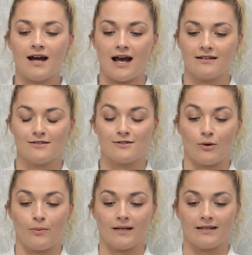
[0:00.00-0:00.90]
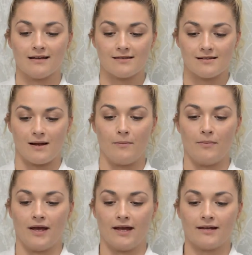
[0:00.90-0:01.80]
and stopping that
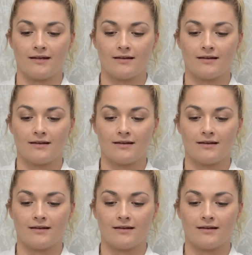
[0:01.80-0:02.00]
slumping.